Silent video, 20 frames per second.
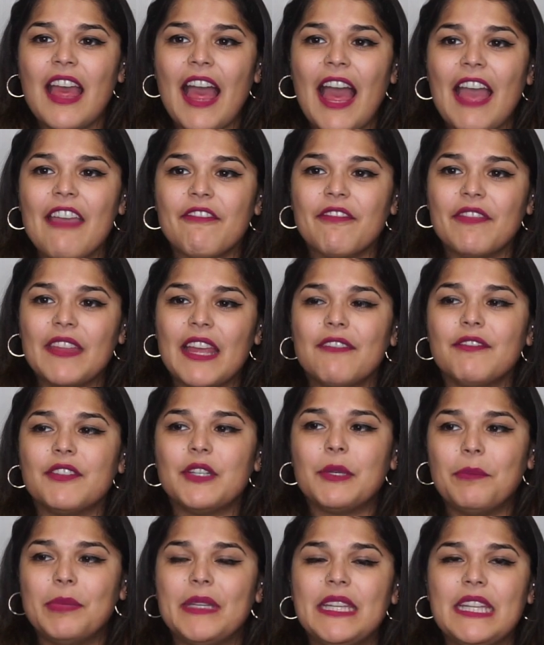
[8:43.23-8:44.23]
I've
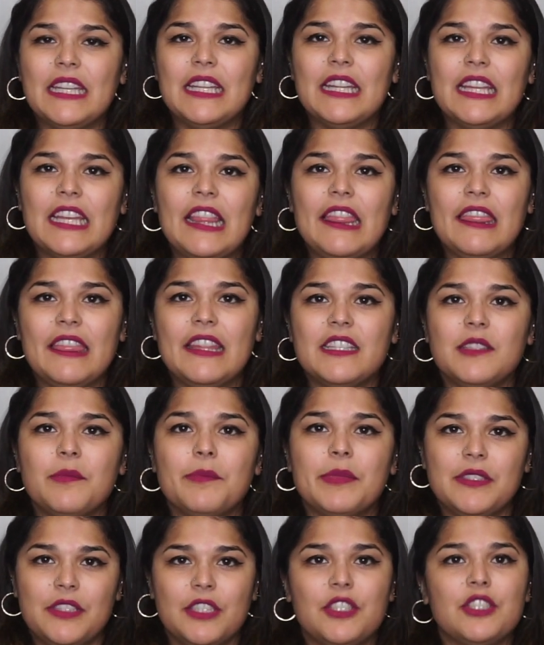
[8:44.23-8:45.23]
never been in this
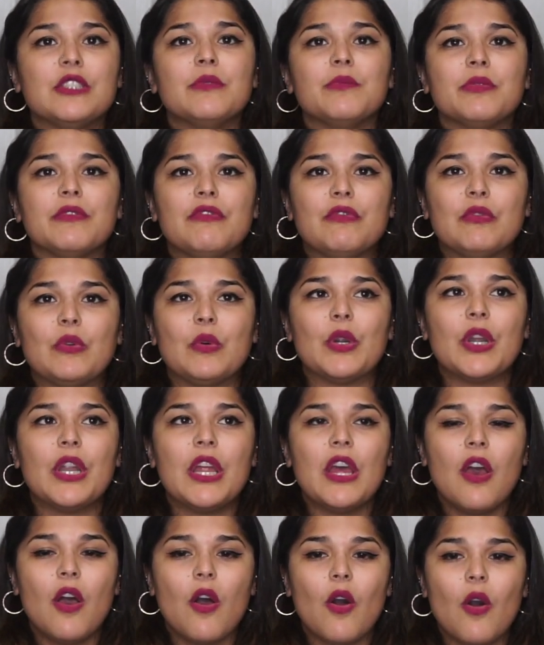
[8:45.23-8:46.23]
position before.
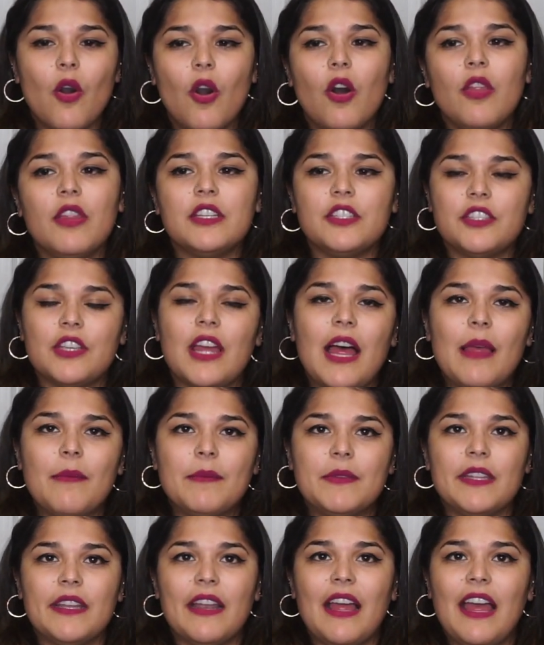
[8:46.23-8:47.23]
All the
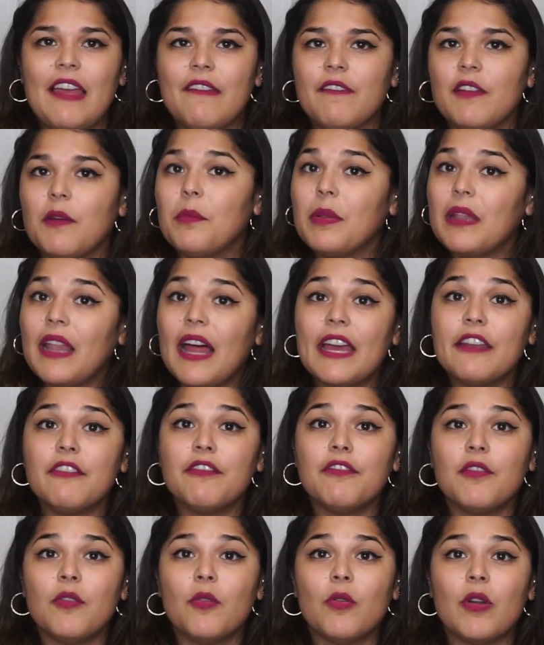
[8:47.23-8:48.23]
jobs that I've applied
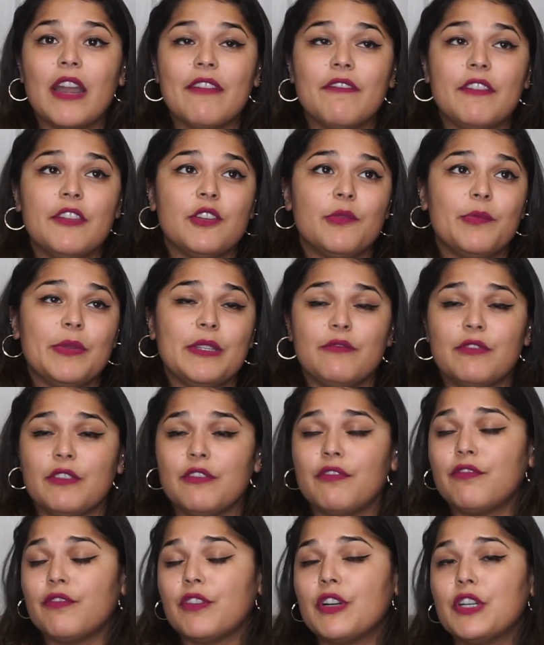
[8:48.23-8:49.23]
for, I've either been
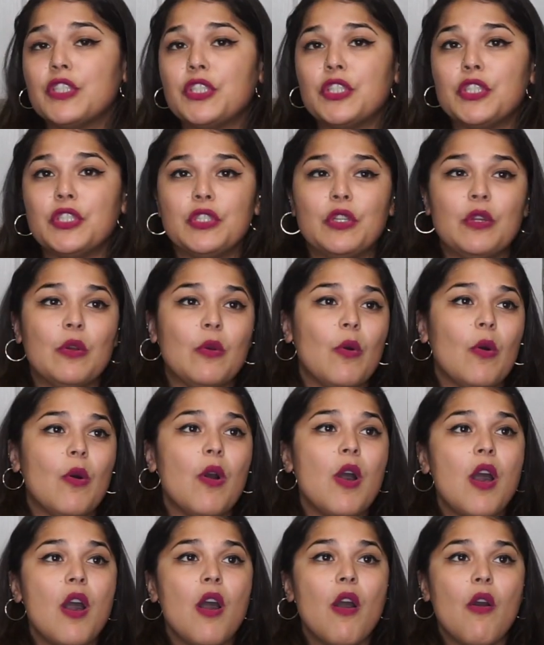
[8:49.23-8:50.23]
referred
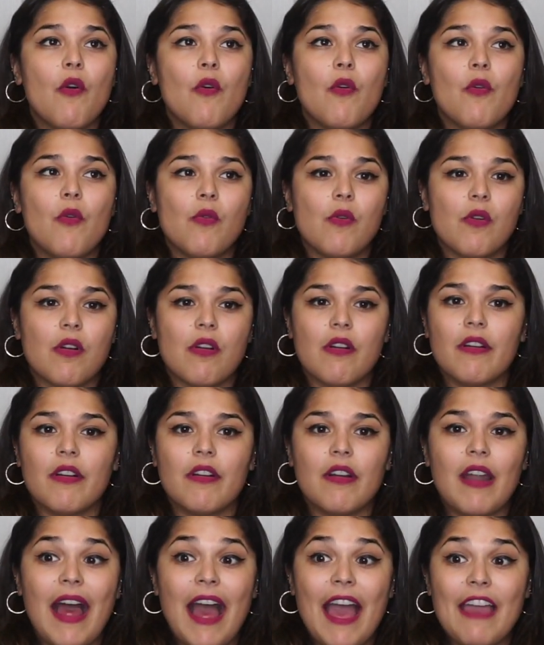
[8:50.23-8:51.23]
to
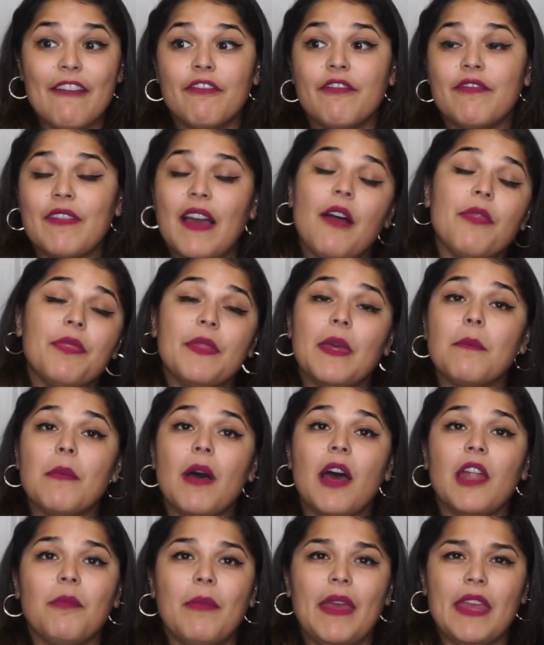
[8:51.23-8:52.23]
or I've found them
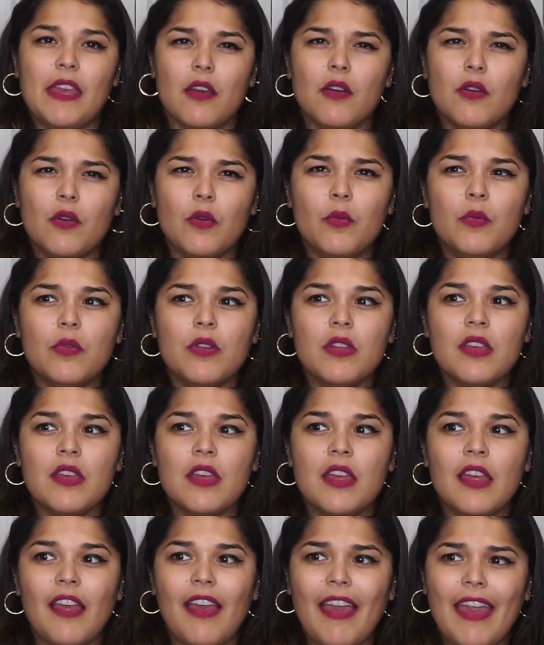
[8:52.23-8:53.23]
on my own.
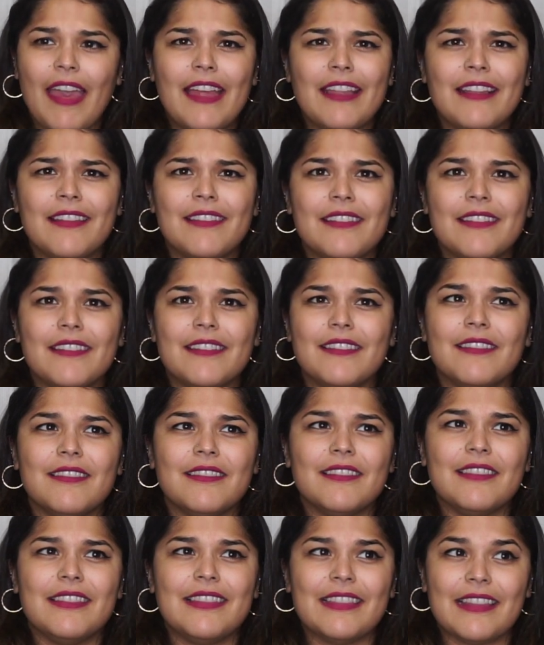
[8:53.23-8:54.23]
And
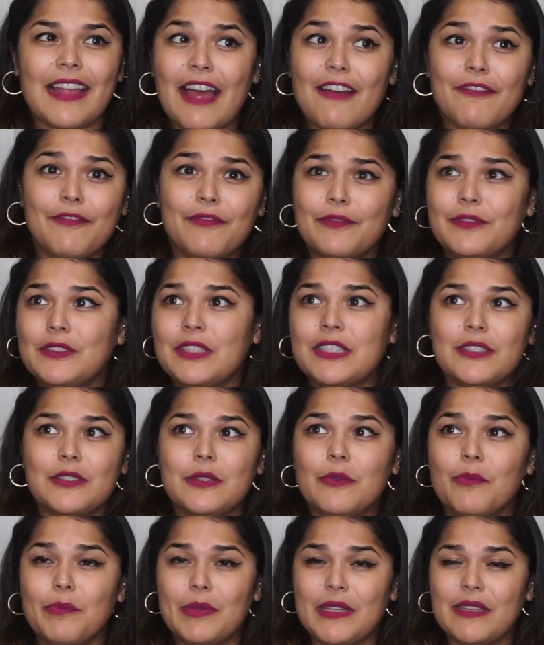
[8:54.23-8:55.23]
not
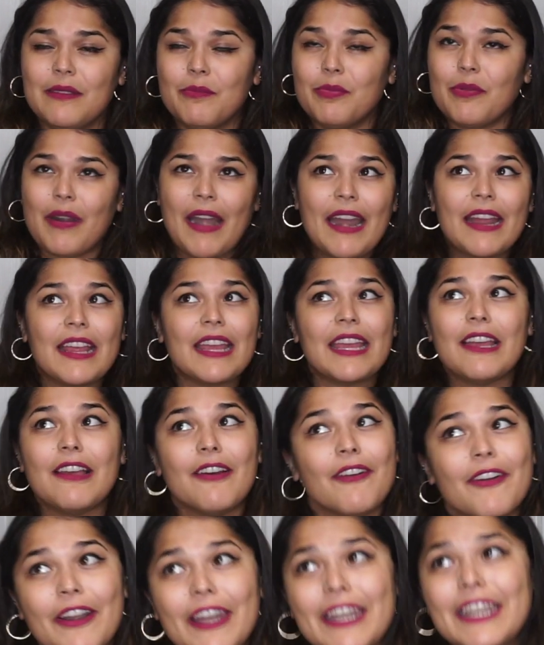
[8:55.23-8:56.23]
to be bragging
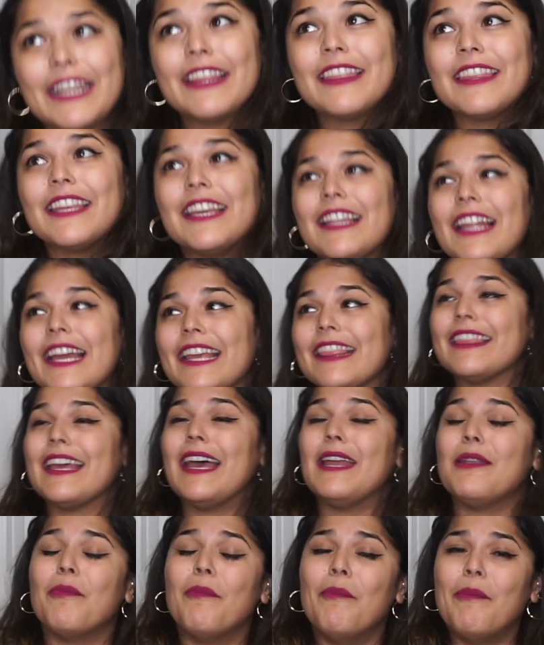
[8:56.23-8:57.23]
or anything like
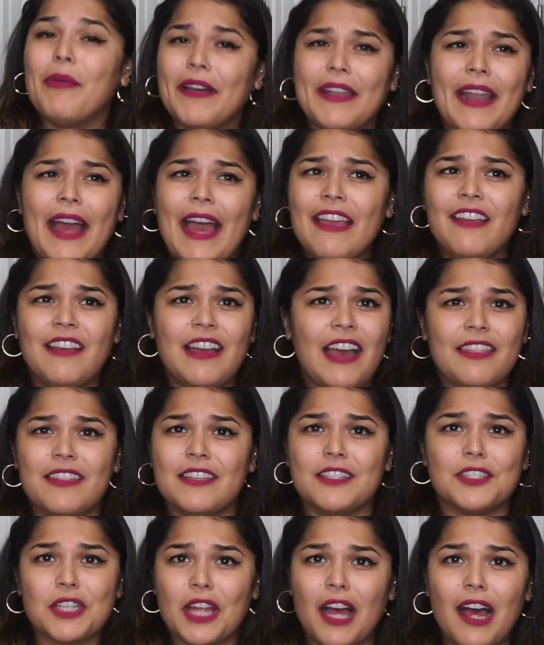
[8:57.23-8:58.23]
that, but I got
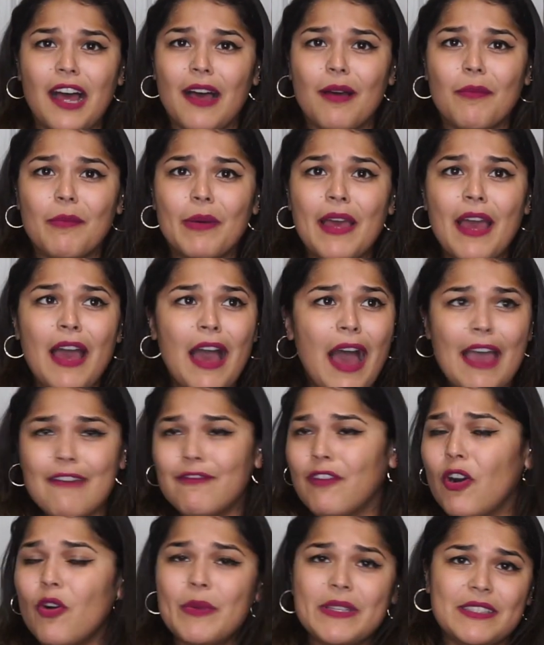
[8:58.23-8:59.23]
the job.
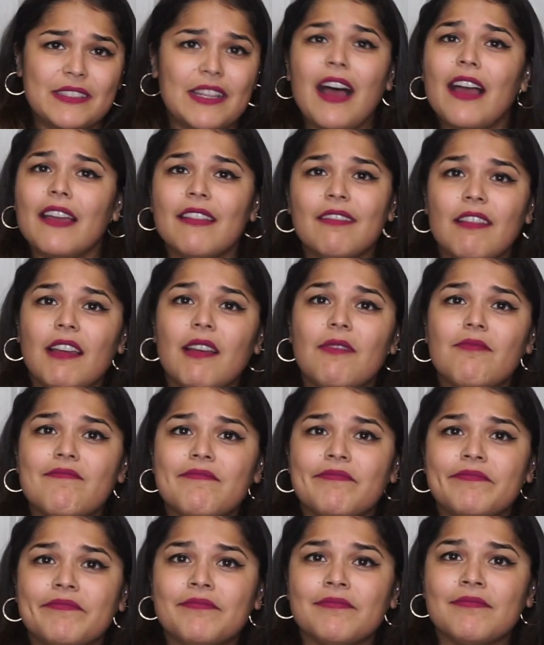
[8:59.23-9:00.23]
I've always gotten them.
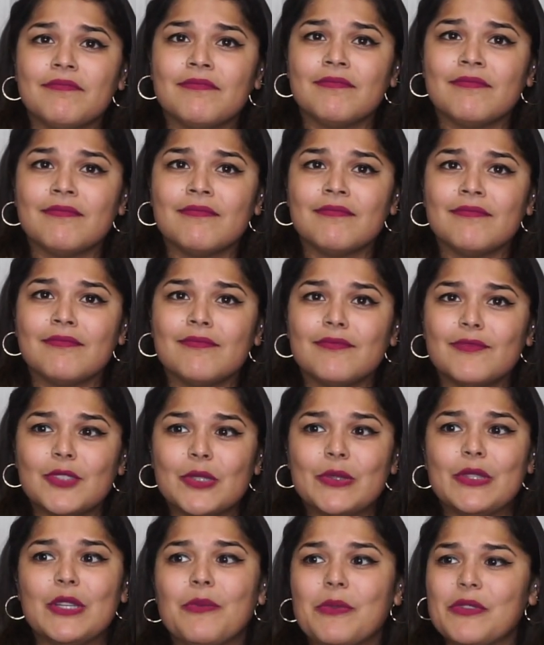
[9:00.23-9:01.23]

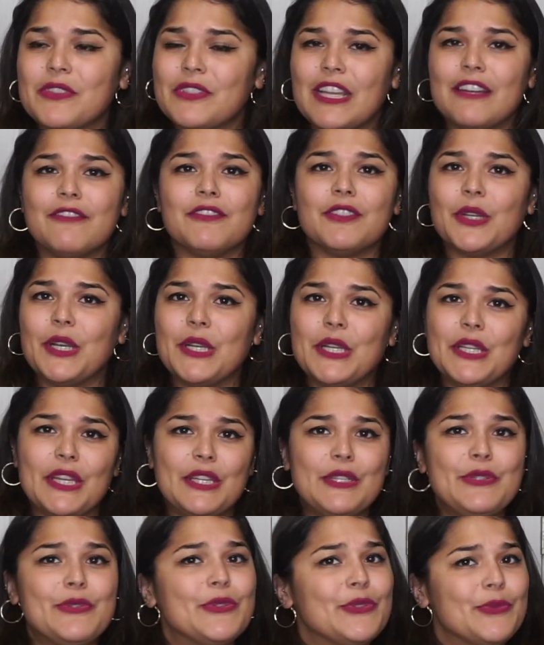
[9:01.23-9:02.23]
So there was never any
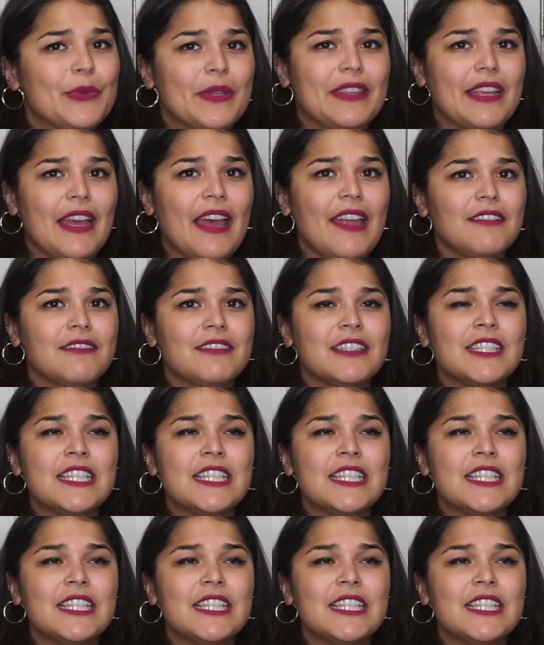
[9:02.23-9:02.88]
issues with that.